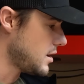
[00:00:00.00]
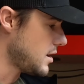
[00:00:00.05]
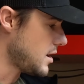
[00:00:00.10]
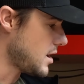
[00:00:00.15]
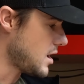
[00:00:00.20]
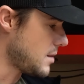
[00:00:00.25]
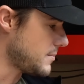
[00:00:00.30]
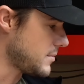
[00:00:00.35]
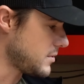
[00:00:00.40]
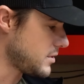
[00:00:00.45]

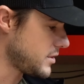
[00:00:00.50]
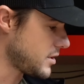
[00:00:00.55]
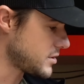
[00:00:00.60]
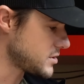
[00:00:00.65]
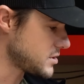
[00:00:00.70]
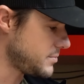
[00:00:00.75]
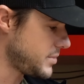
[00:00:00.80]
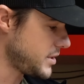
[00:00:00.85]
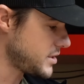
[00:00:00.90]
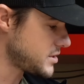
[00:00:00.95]

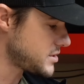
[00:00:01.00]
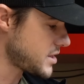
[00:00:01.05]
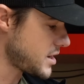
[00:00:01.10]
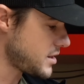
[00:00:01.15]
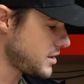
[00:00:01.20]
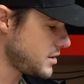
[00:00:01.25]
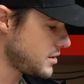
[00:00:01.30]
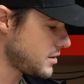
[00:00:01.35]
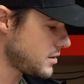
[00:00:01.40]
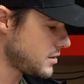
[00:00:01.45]
There's a bit
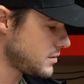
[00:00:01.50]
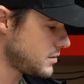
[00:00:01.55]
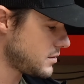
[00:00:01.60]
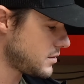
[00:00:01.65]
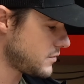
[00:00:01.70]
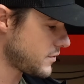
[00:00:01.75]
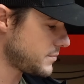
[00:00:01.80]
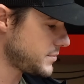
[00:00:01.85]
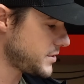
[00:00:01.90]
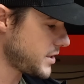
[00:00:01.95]
set here
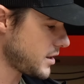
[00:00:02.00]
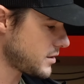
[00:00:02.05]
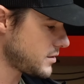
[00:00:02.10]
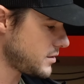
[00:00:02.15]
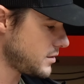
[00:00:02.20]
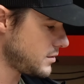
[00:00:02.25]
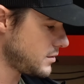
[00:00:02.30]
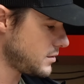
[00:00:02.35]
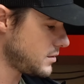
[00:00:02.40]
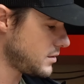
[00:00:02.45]
from
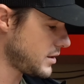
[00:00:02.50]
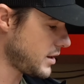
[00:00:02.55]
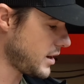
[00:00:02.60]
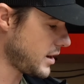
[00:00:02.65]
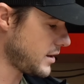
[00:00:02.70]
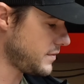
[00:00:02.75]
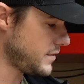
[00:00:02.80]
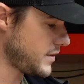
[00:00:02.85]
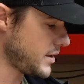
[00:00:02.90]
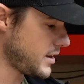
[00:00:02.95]
Tekton,
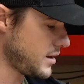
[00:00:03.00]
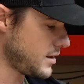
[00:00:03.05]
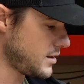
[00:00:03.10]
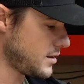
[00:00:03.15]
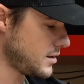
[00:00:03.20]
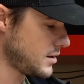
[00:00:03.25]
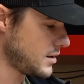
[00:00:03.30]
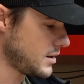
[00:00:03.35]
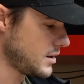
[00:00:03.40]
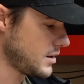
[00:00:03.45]
and
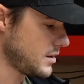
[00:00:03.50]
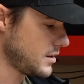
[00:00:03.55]
then